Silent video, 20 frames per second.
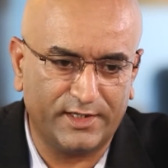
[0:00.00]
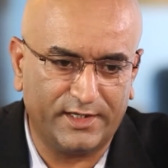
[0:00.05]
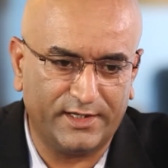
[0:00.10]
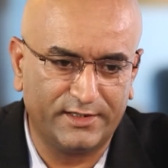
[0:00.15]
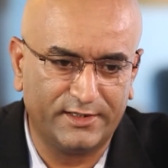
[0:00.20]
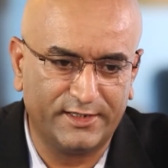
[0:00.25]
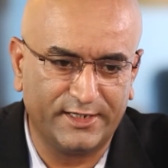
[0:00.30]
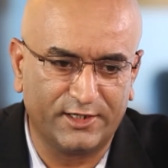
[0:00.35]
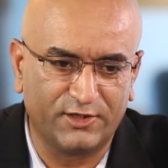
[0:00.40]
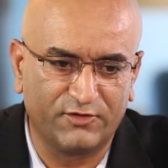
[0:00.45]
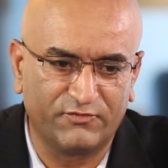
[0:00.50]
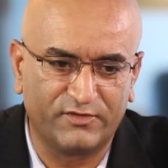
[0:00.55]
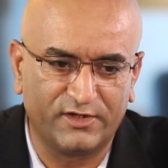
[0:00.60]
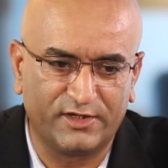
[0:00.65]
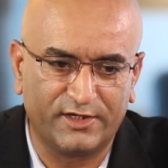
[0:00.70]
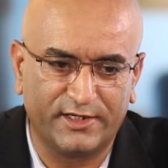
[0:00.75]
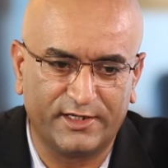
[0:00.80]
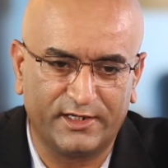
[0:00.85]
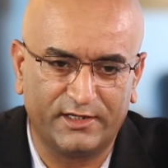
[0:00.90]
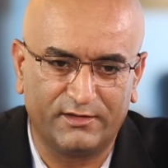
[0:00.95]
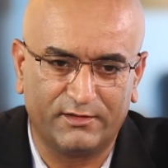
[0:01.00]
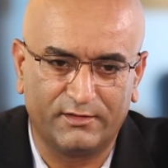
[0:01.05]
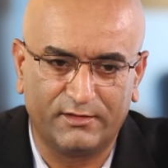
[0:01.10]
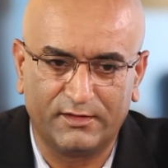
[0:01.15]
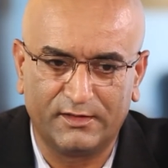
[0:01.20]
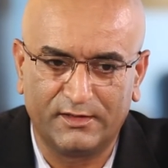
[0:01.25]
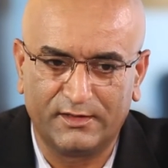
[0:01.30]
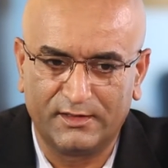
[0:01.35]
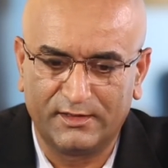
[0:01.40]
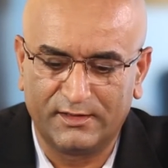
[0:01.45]
At the end of the day,
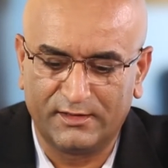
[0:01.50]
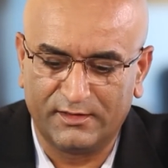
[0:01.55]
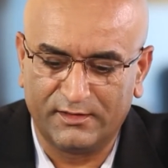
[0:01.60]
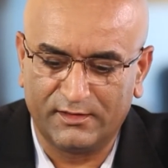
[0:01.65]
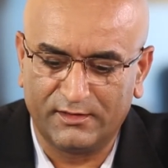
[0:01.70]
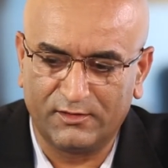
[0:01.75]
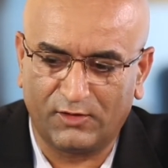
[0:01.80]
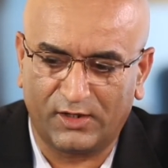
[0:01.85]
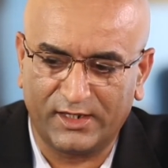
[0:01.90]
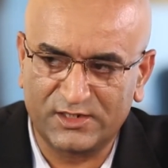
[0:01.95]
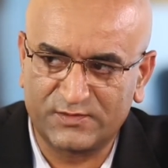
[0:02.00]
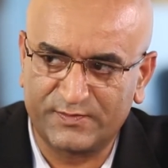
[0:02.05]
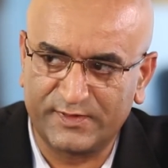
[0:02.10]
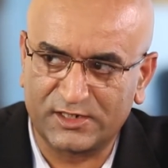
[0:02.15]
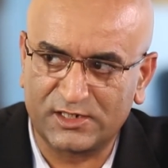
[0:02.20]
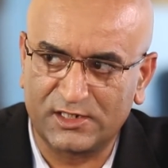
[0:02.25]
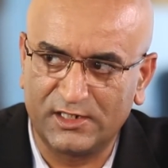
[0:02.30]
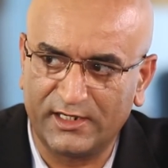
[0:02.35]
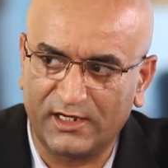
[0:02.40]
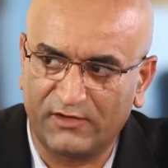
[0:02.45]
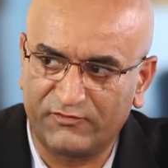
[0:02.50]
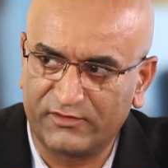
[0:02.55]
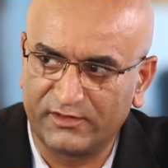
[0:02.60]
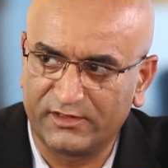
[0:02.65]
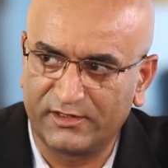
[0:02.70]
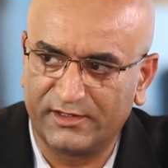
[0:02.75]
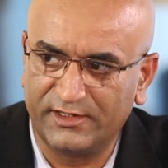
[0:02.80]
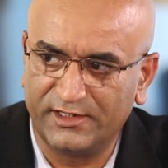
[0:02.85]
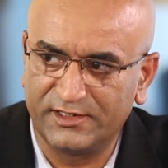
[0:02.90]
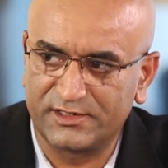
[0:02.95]
especially after
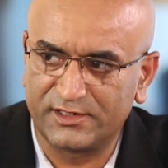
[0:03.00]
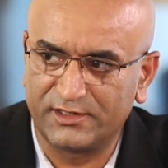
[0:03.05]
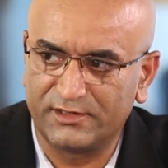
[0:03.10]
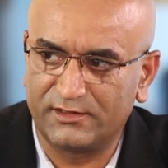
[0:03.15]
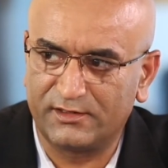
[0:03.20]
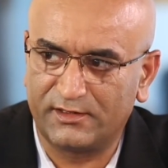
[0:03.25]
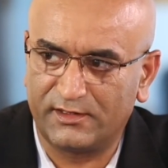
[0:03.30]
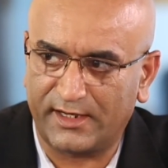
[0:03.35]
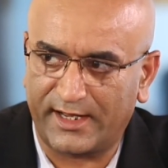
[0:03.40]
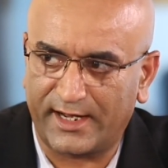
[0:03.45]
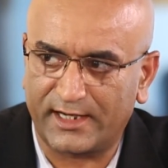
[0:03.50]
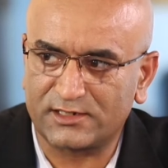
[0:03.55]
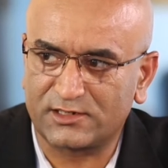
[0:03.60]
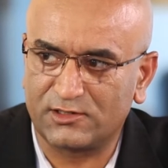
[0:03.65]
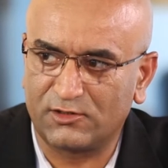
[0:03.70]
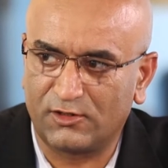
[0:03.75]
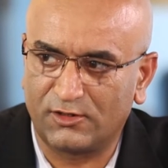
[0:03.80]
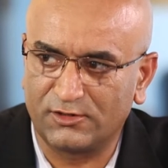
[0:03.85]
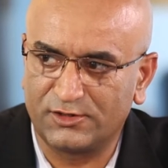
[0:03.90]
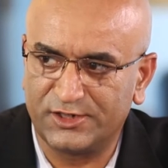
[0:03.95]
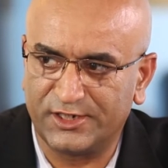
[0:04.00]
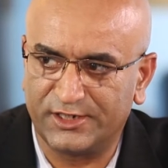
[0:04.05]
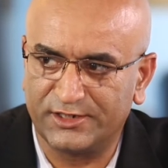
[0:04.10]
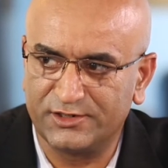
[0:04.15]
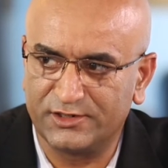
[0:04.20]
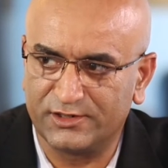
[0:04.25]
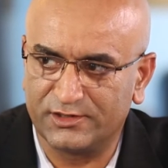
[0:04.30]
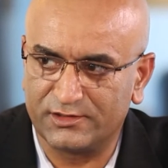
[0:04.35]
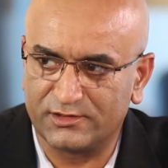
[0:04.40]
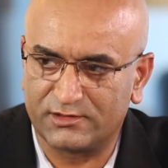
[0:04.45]
the recent tax law
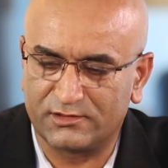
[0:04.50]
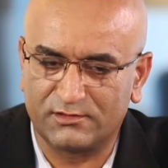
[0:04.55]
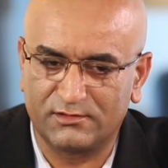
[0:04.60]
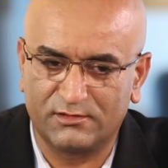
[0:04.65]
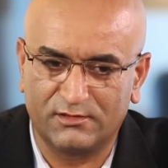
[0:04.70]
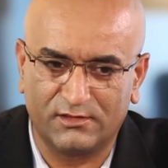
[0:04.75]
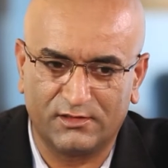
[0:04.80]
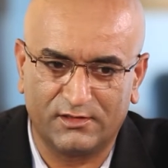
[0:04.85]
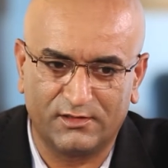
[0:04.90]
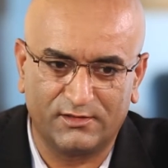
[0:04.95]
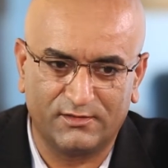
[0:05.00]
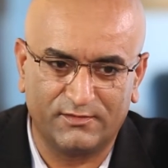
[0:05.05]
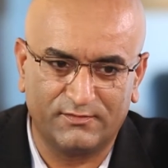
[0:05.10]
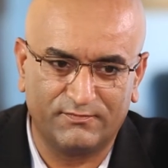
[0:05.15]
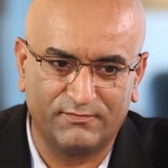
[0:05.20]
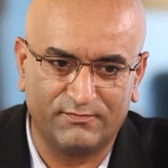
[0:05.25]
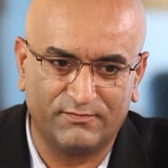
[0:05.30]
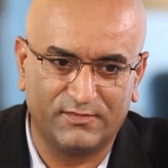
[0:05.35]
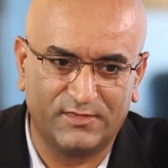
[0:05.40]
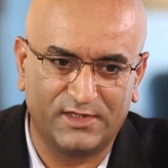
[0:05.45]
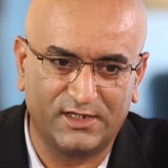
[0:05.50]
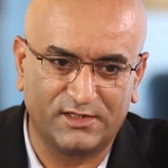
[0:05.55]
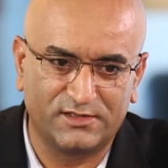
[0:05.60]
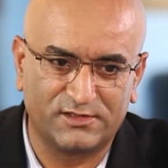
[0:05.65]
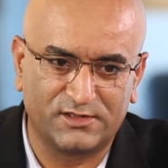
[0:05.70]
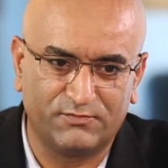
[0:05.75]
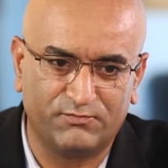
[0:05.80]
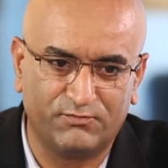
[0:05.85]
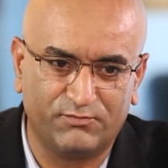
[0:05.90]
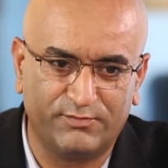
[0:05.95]
changes, there
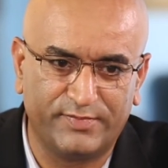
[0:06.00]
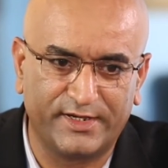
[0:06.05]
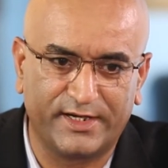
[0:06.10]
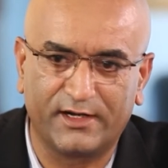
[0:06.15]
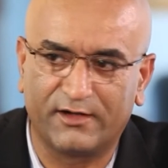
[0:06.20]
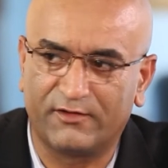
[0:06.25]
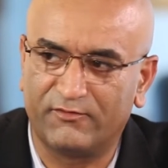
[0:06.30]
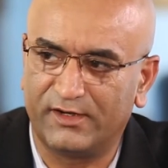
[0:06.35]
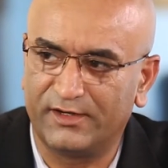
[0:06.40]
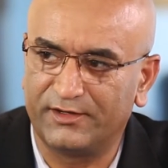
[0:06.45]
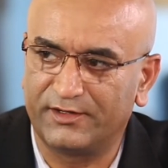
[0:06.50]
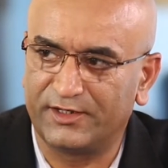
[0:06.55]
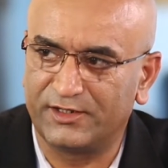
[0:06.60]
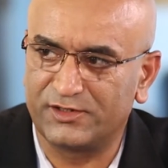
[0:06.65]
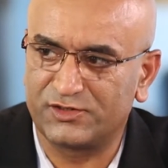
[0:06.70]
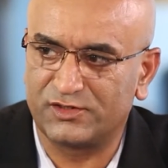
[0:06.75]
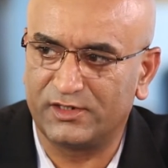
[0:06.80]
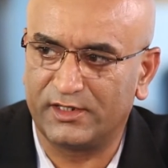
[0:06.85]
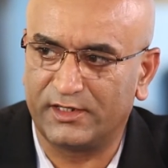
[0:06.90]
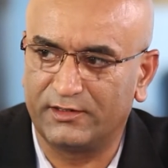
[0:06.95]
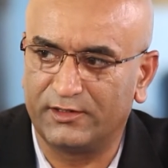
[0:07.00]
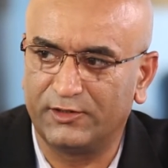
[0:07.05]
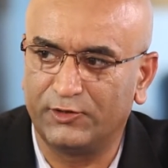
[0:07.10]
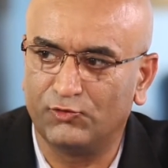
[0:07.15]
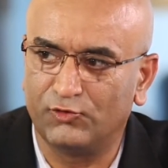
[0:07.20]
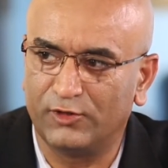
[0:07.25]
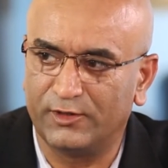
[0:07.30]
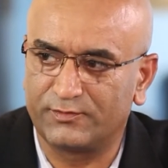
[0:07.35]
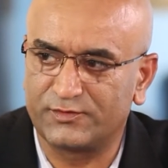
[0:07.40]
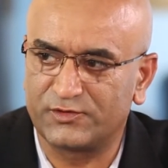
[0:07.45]
is a big advantage that the
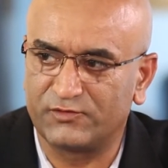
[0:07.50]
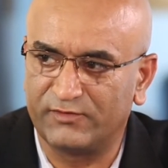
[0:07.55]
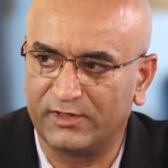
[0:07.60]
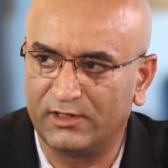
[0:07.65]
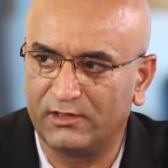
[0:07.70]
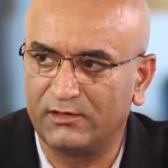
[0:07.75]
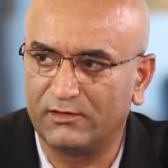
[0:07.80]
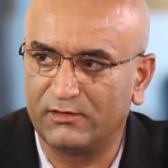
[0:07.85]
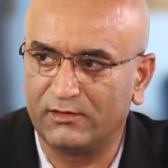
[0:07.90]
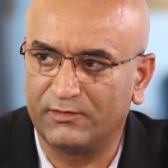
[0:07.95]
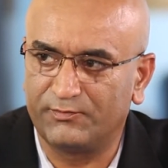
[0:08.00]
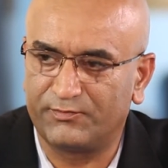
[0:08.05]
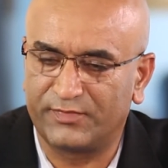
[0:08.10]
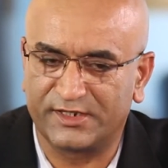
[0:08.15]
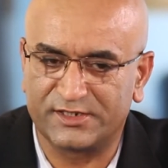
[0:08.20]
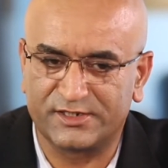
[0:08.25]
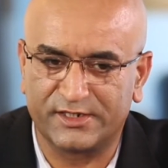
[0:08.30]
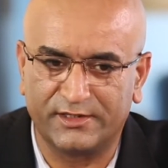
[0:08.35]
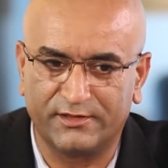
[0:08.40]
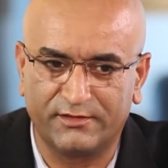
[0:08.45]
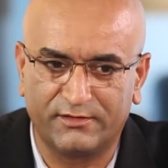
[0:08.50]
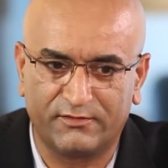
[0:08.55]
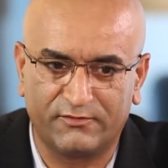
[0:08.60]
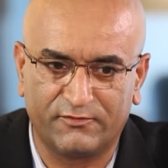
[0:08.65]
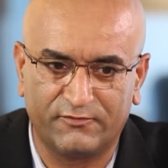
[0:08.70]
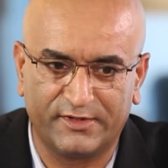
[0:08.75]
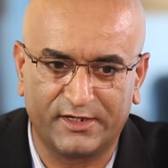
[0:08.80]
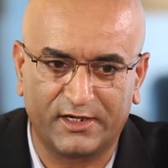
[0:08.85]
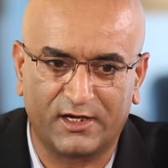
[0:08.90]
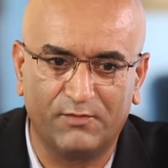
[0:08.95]
ULIPs will present
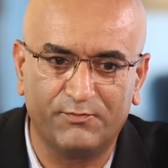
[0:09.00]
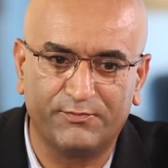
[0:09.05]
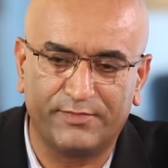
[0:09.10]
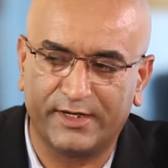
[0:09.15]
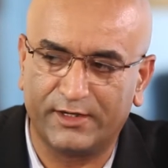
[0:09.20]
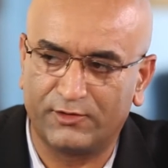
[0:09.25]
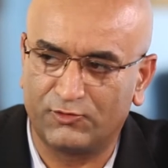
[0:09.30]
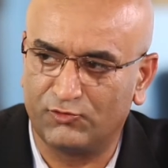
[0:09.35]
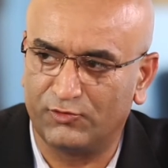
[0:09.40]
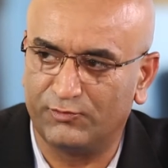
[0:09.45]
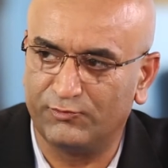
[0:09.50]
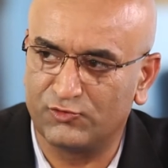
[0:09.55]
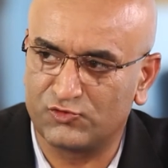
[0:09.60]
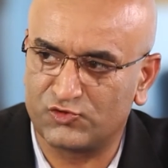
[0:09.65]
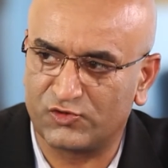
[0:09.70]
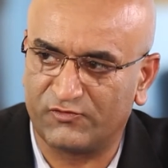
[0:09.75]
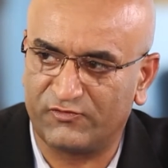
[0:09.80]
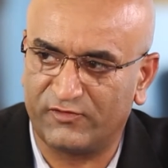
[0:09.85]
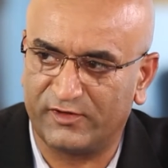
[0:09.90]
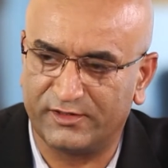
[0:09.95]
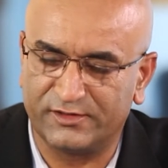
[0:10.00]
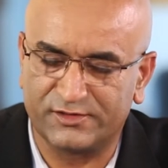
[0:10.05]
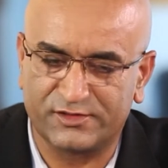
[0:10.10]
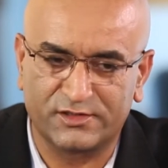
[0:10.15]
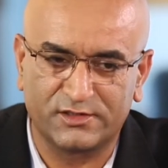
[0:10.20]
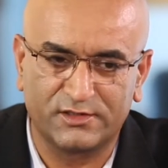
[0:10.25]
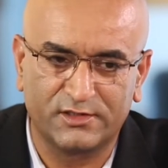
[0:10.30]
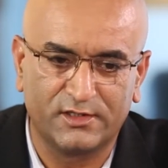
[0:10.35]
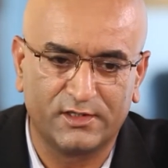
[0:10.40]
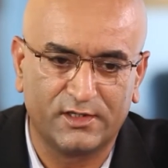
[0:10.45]
when compared to mutual
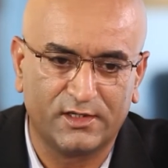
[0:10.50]
funds.